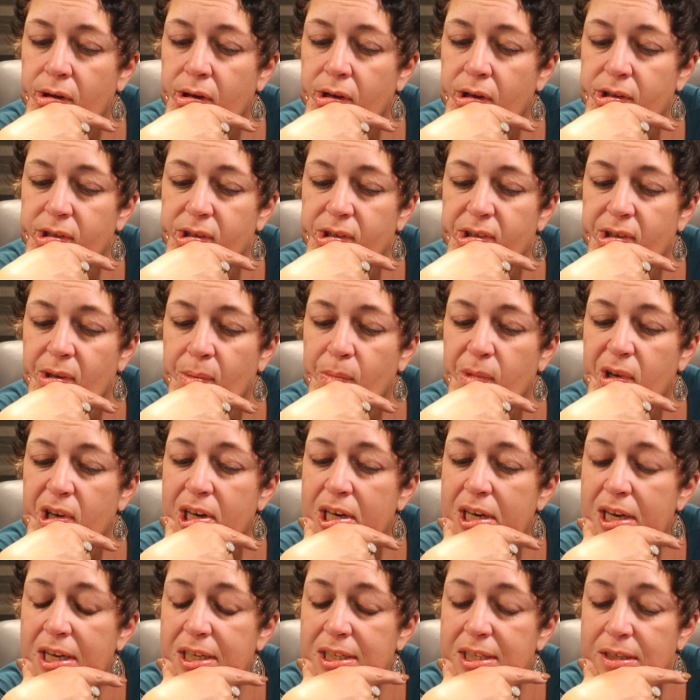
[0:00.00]
this is
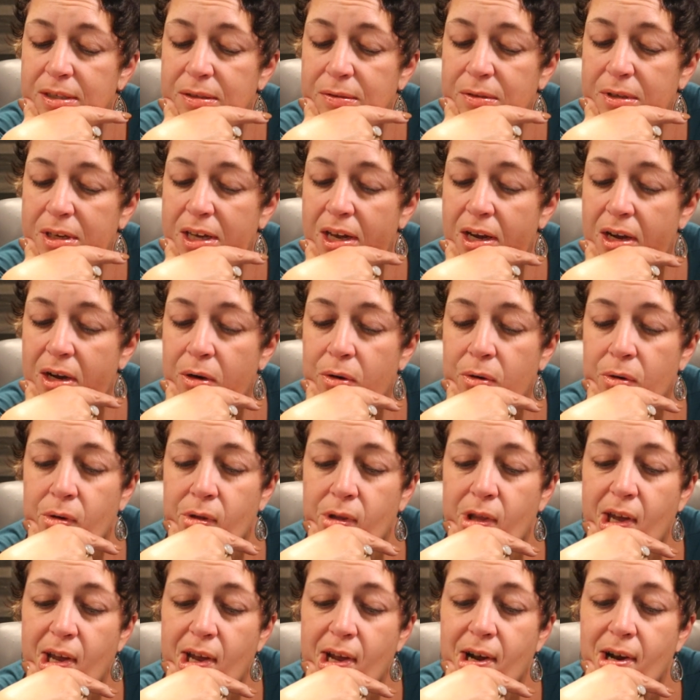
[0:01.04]
somebody doesn't care
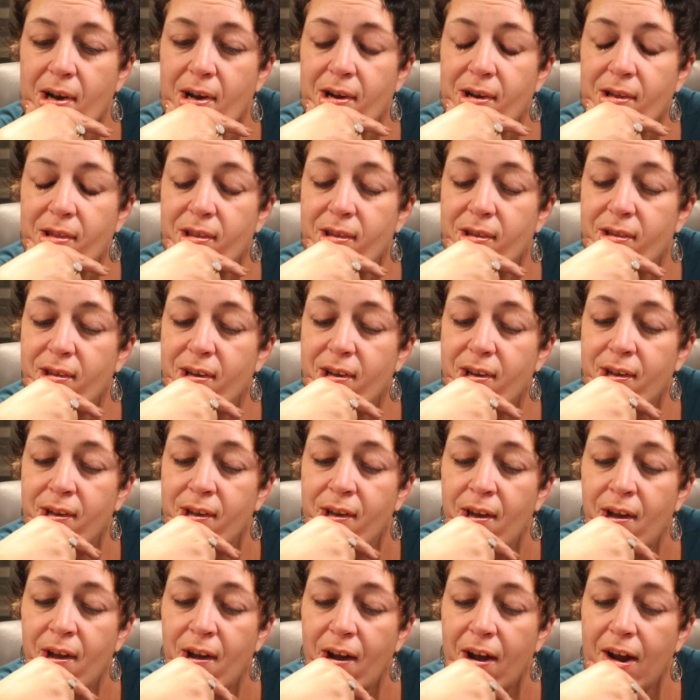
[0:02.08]
who they hurt.
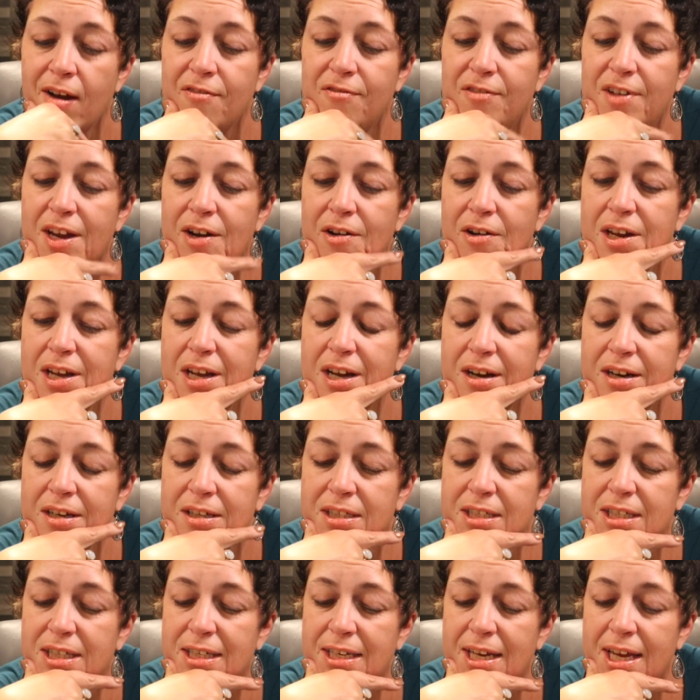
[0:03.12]
They are very
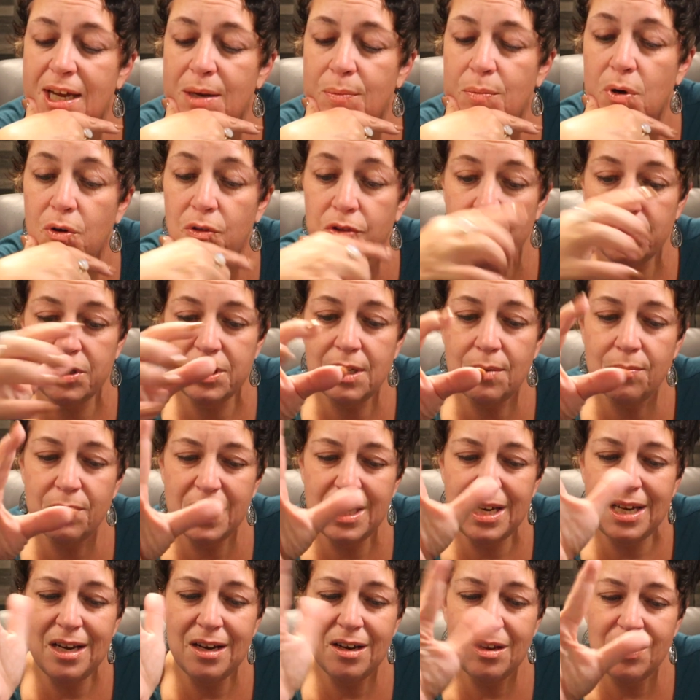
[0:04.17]
unstable. There's
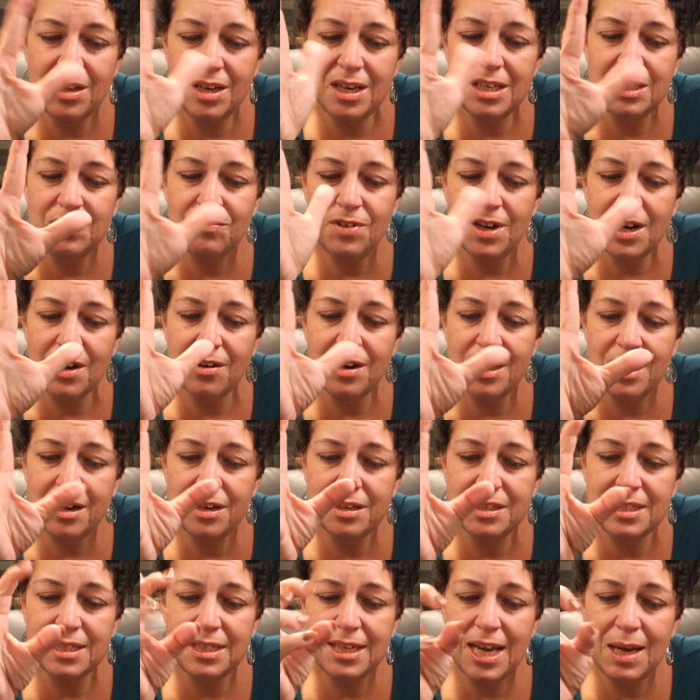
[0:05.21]
somebody here that is very
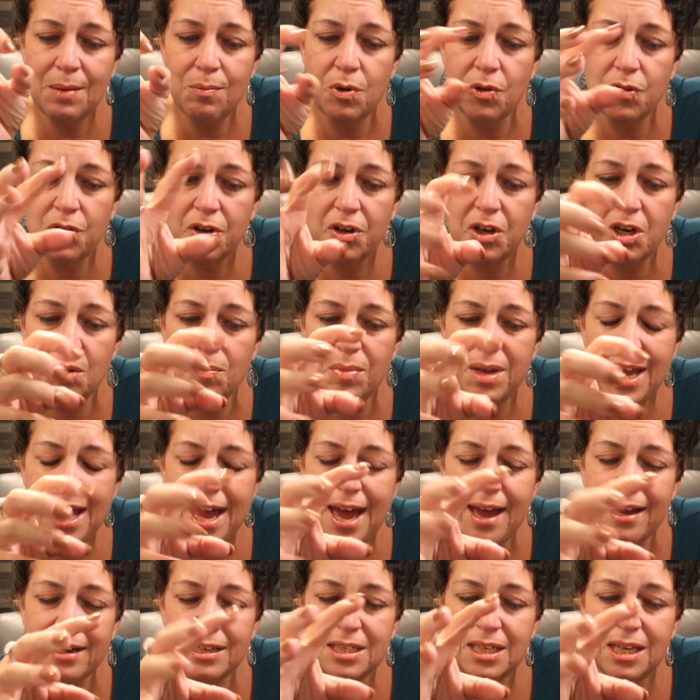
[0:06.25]
unstable. They're going to be
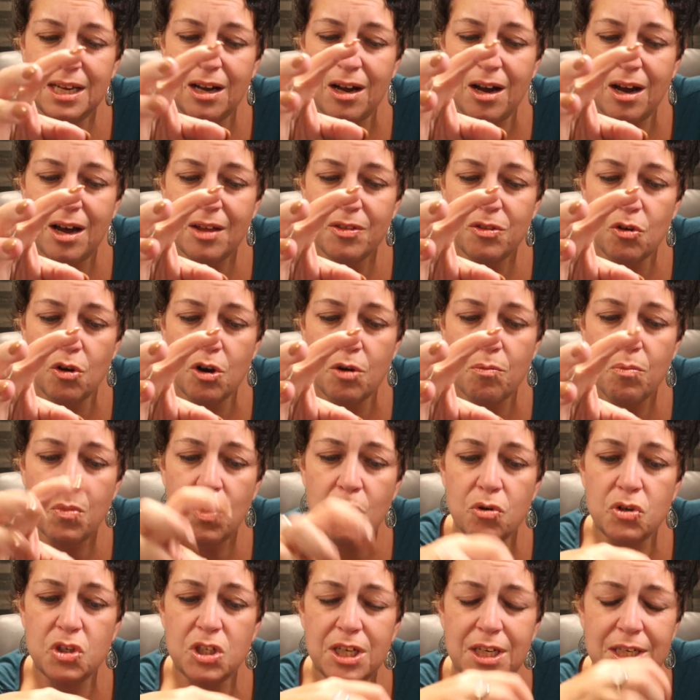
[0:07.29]
acting on their
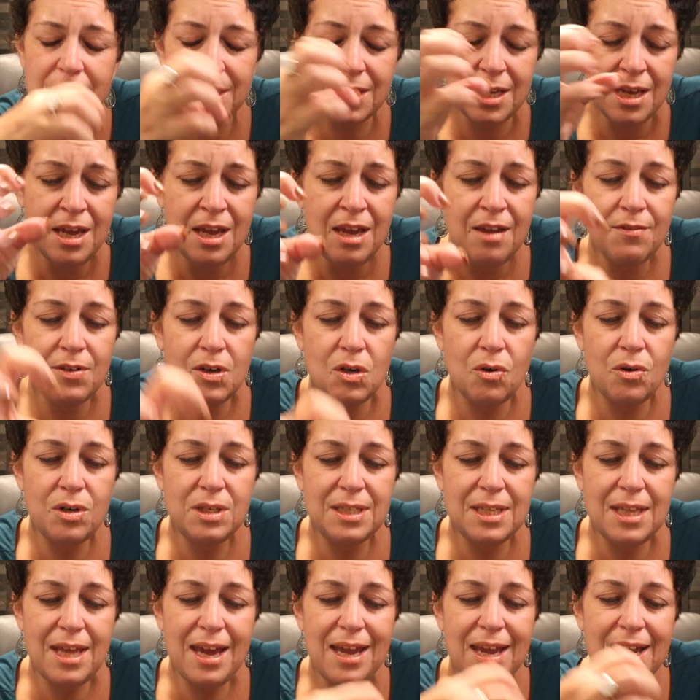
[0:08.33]
emotions. You
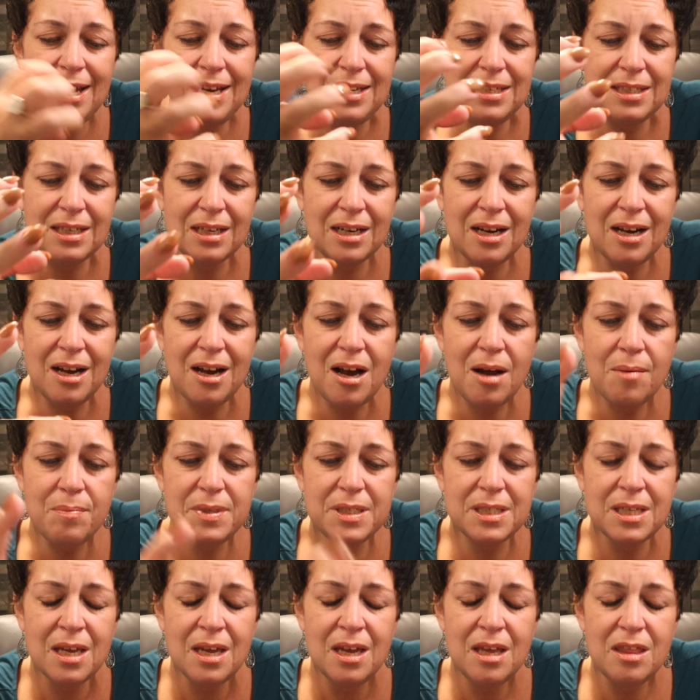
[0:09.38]
notice in that Ace of
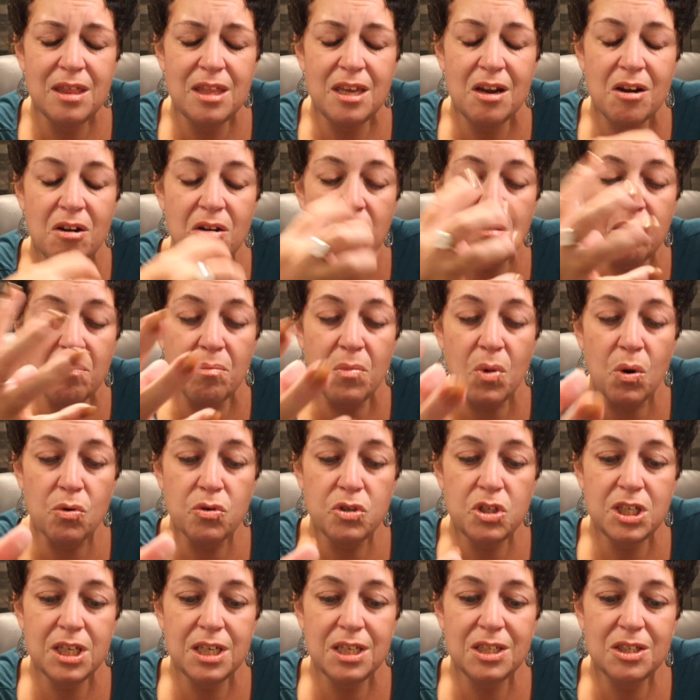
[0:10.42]
Cups, their
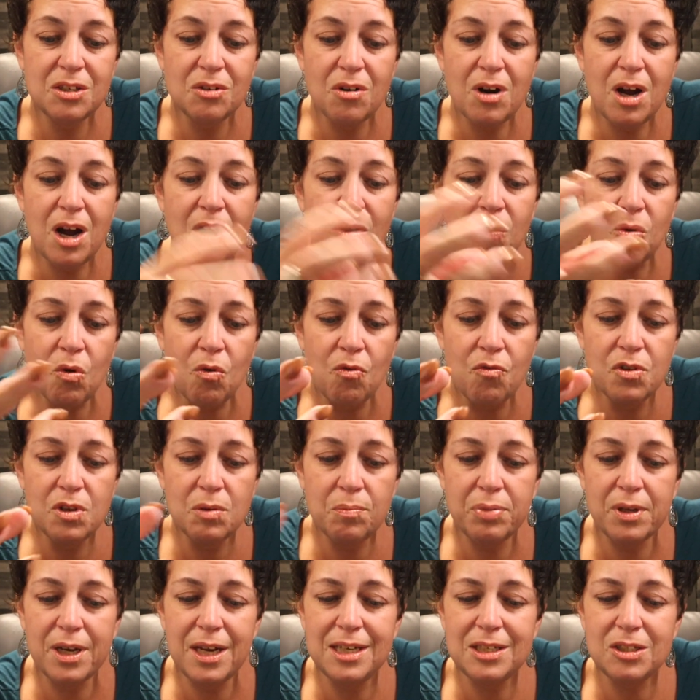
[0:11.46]
emotions are all over the
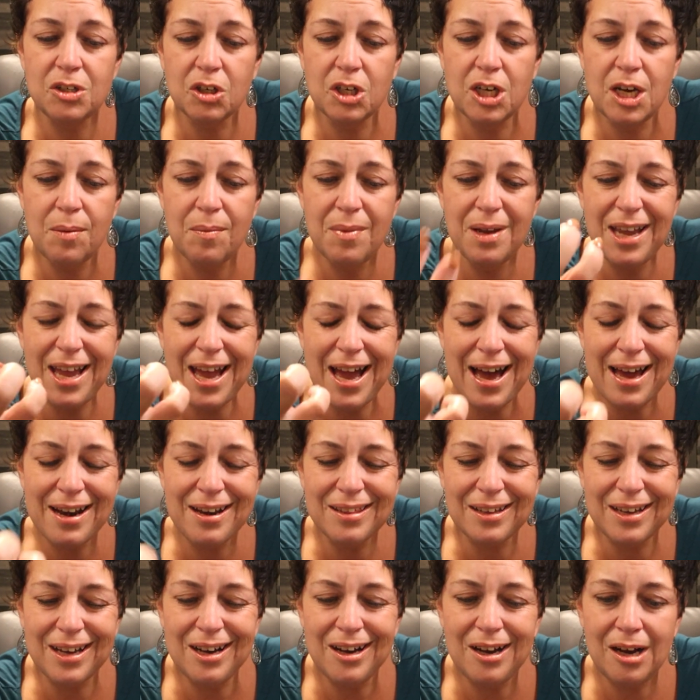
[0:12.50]
place. They're coming out
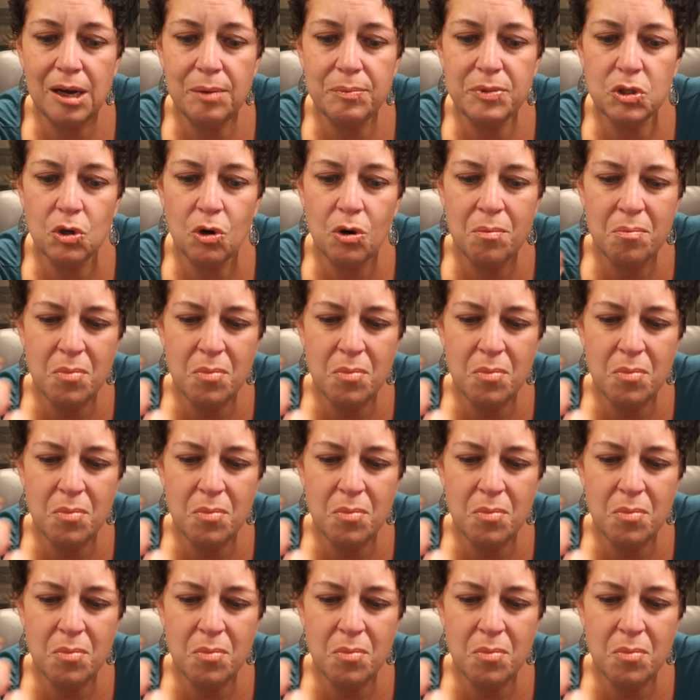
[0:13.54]
of the cup, so